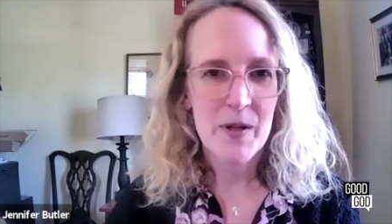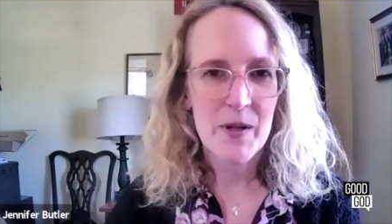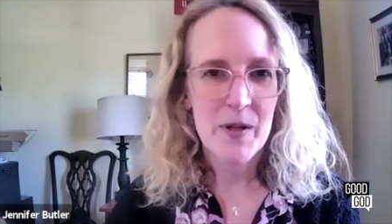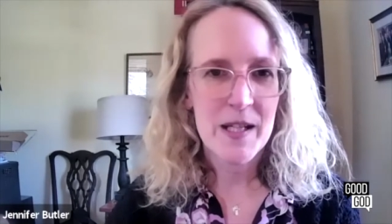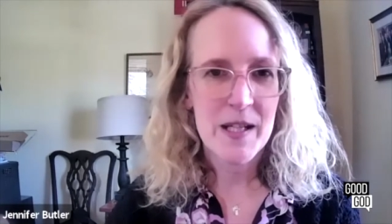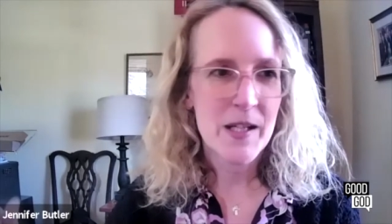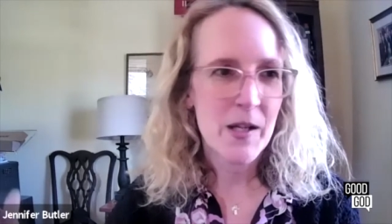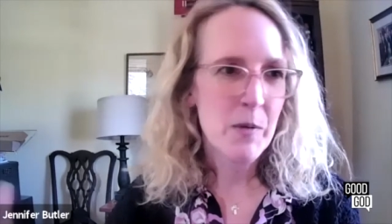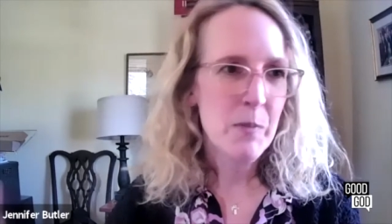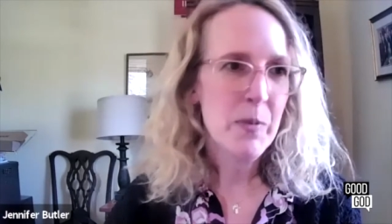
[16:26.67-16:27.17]

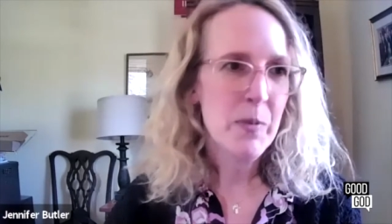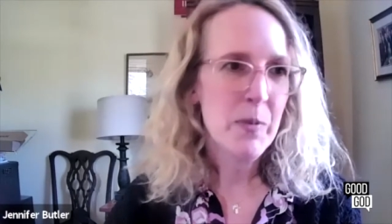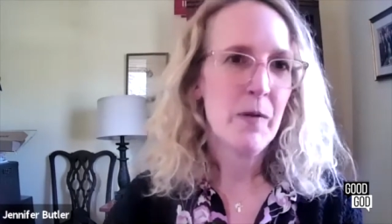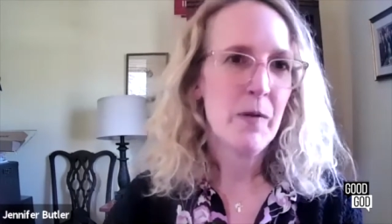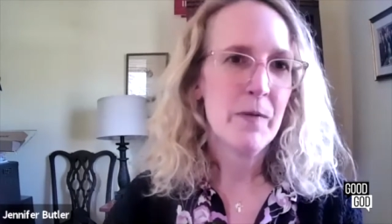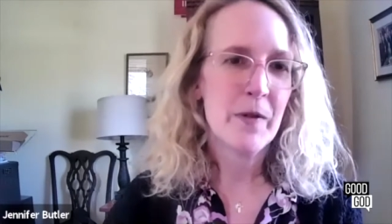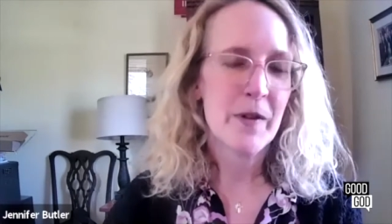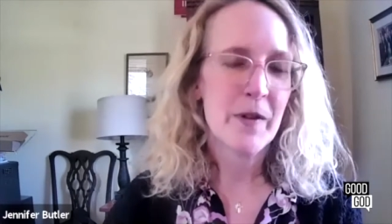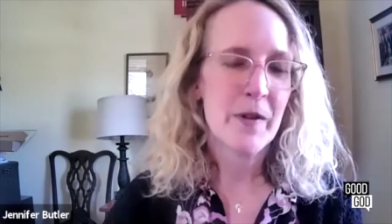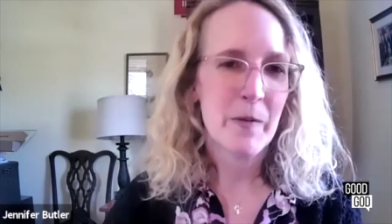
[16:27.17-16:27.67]
that's so
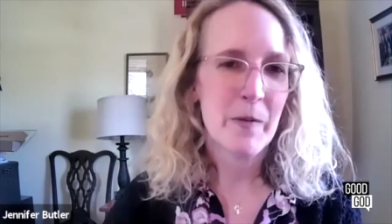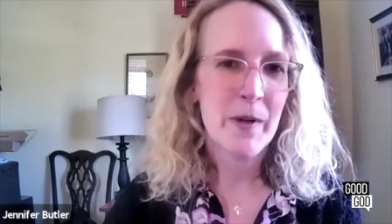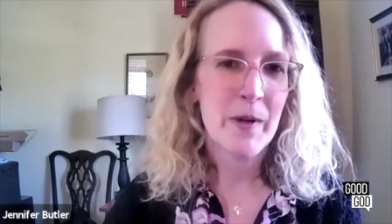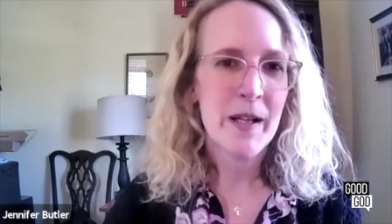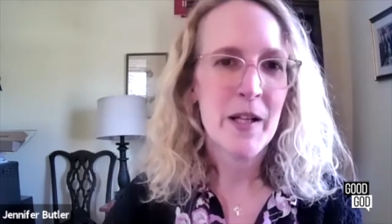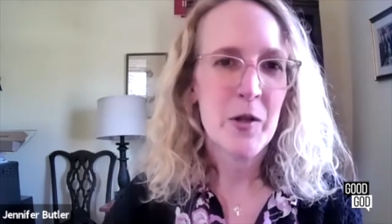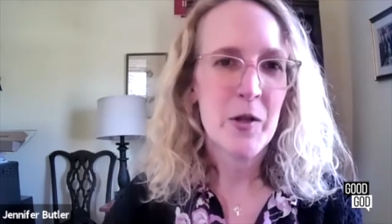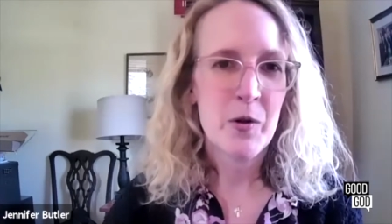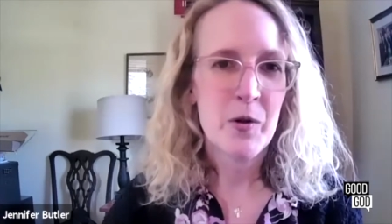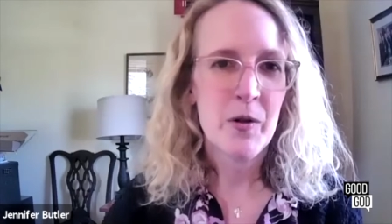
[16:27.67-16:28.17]
beautiful, that
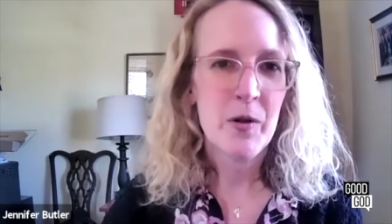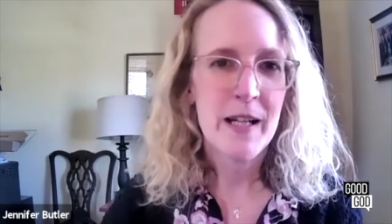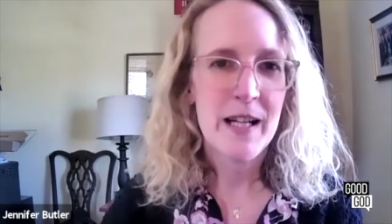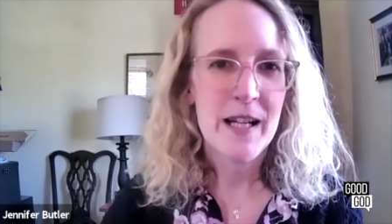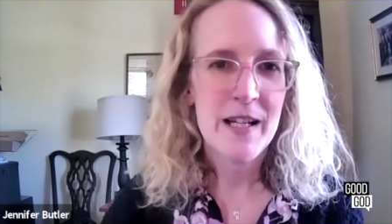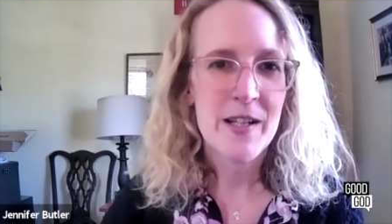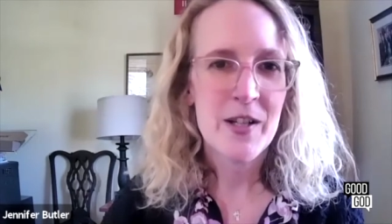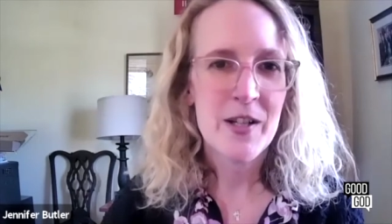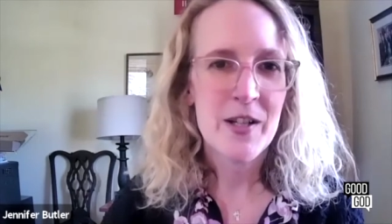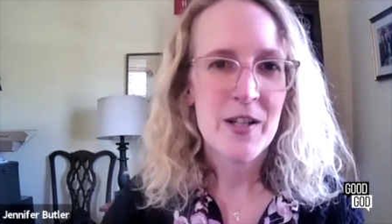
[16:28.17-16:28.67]
really truly
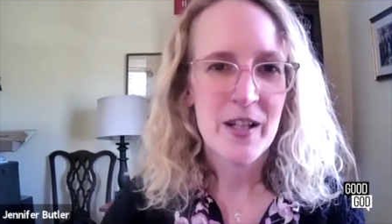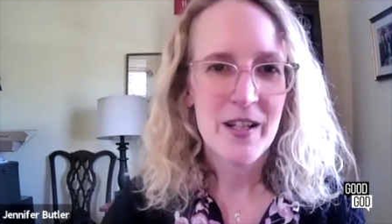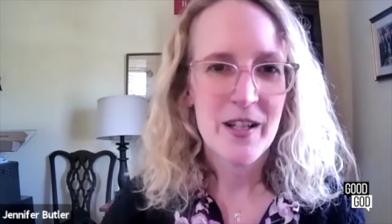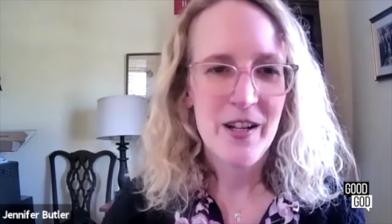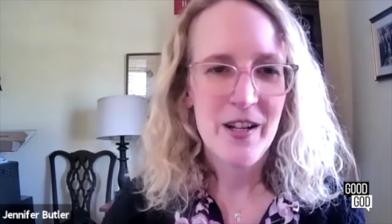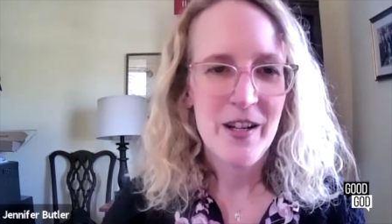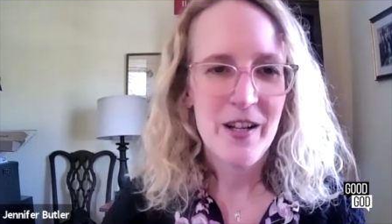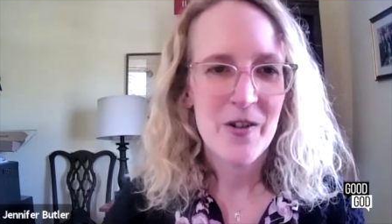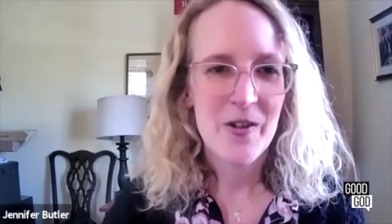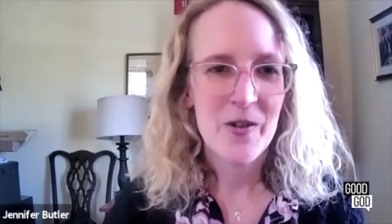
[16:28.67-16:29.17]
is good
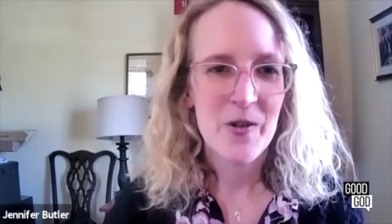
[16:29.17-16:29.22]
news,